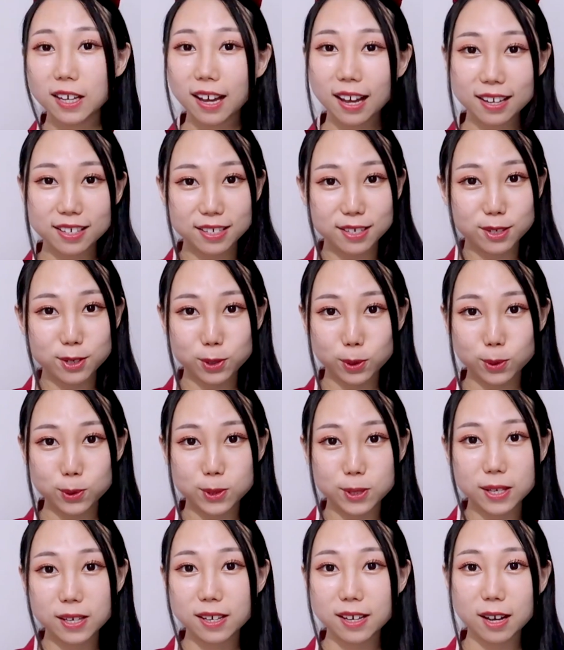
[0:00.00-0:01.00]
I just don't
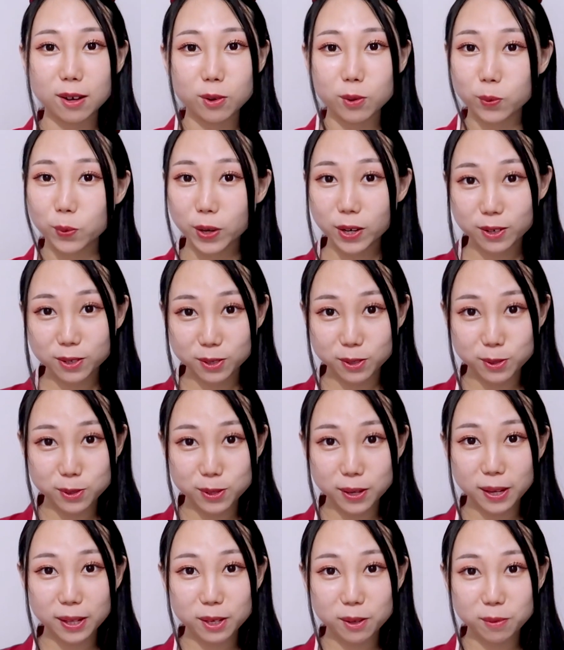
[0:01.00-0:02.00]
think I will wear those
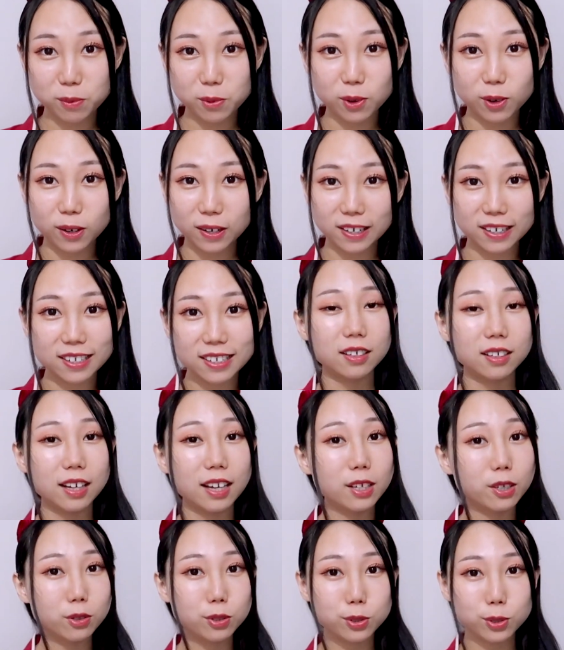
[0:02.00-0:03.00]
anymore. I
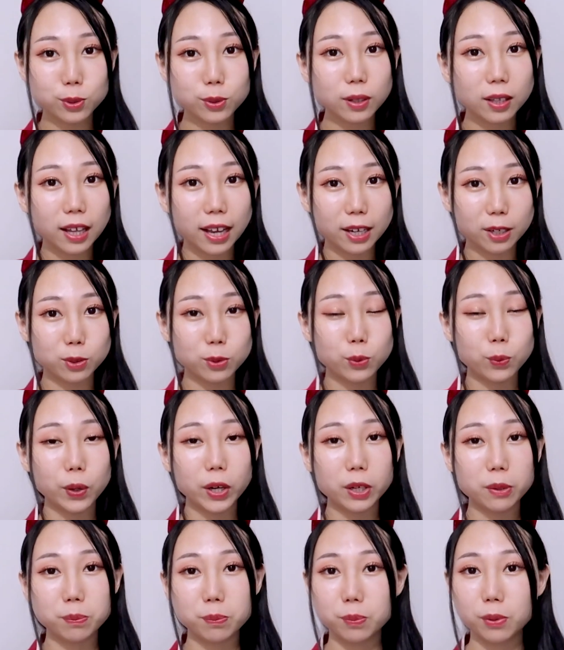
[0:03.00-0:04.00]
used to like to
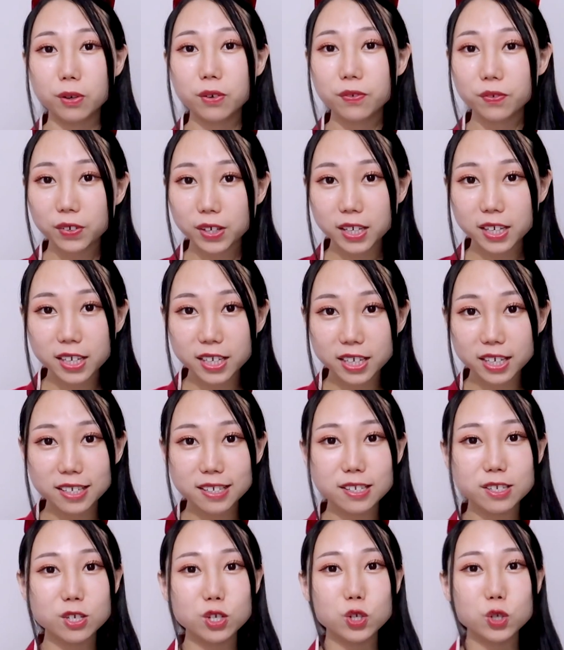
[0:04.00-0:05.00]
wear poofy
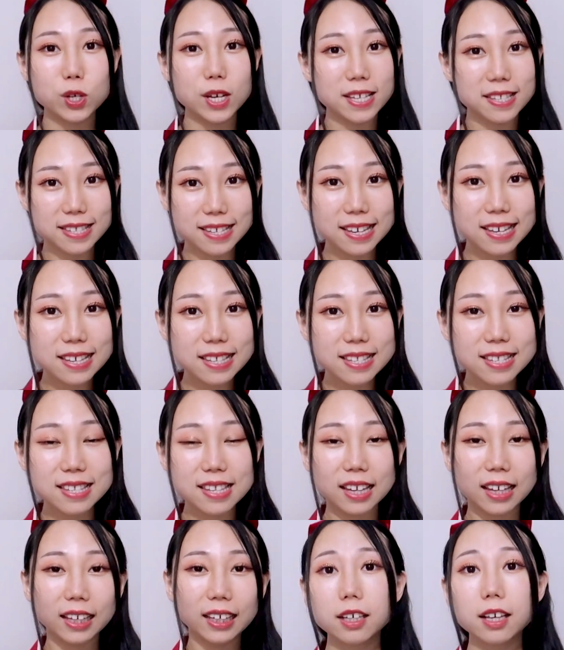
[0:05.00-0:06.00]
dresses.
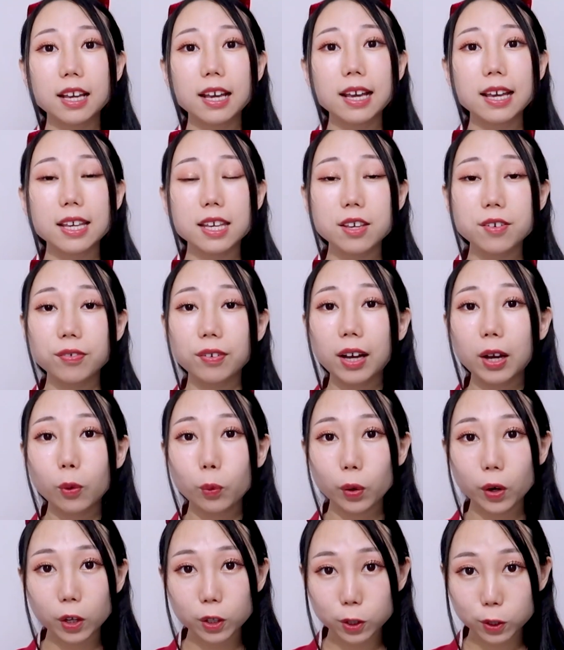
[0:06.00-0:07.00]
If I
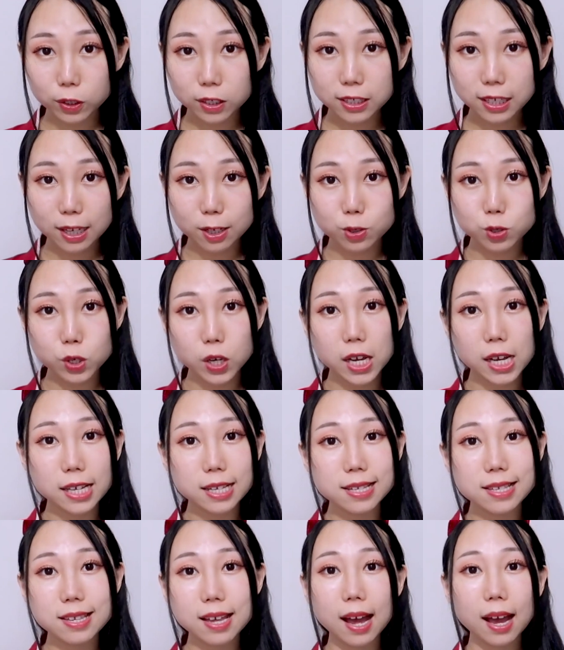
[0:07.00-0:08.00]
wear a Lolita
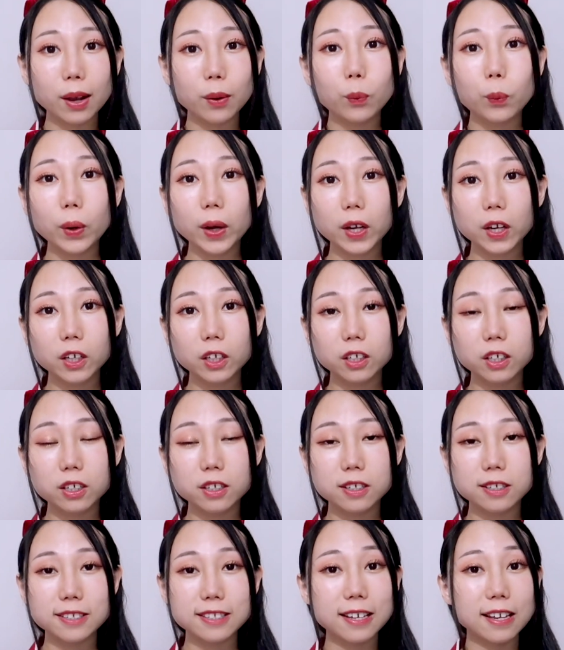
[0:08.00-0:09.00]
dress, I
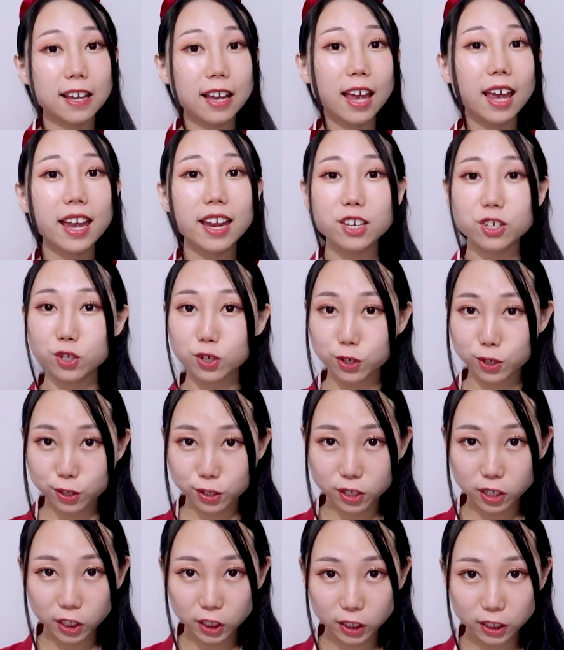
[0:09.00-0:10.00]
wear the cage
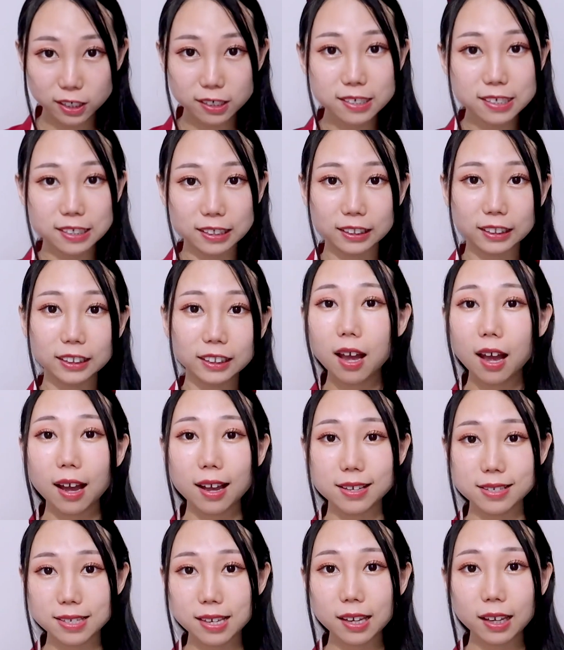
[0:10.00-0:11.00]
skirt.
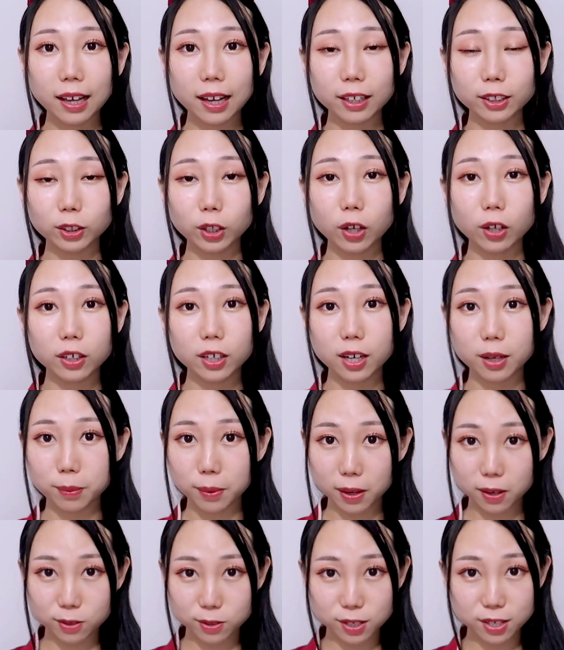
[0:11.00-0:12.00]
I think I talked
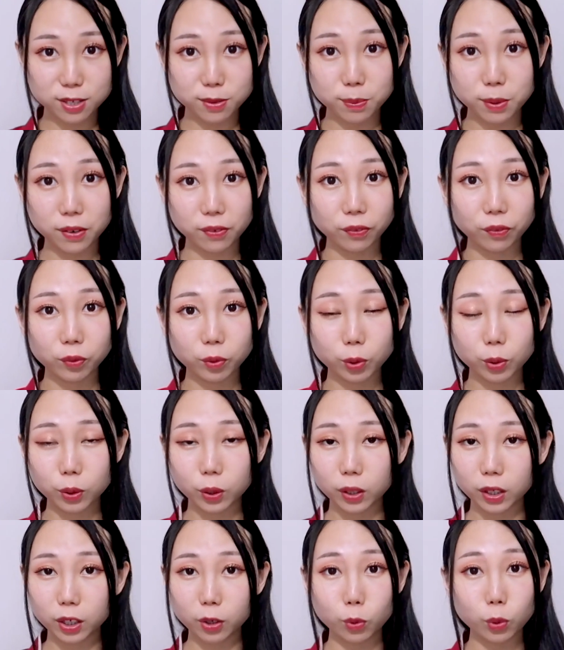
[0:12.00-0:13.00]
about this before.